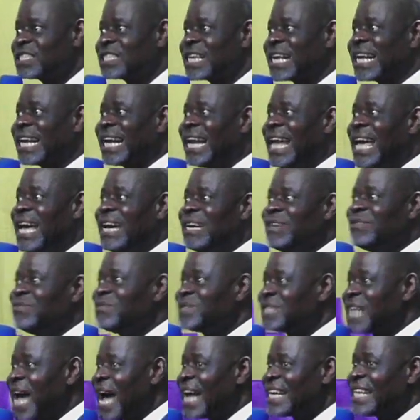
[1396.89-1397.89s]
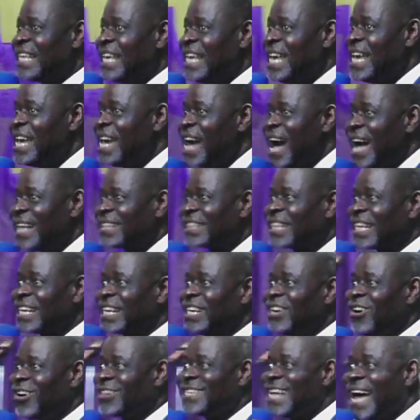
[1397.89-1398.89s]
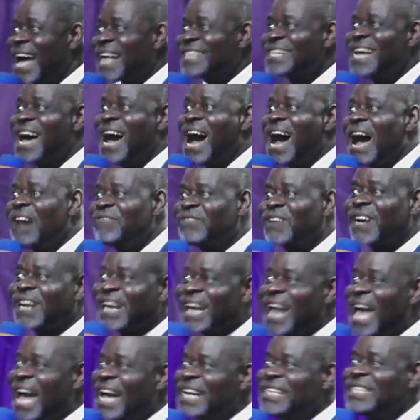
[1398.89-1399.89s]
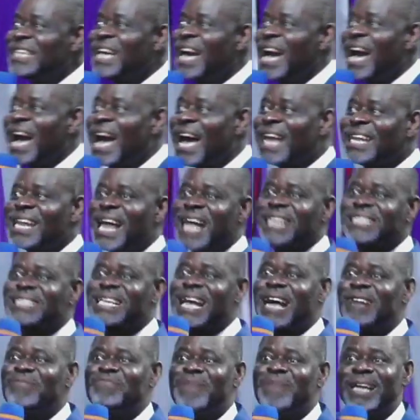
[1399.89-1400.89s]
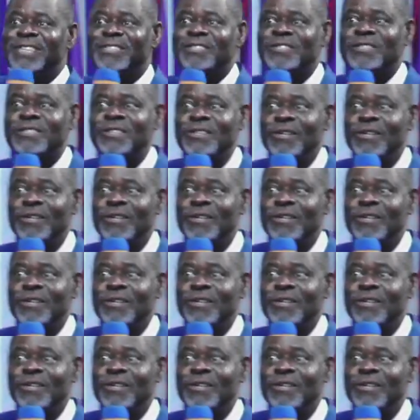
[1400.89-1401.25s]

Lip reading: claimed that he and three others have climbed Alaska Mount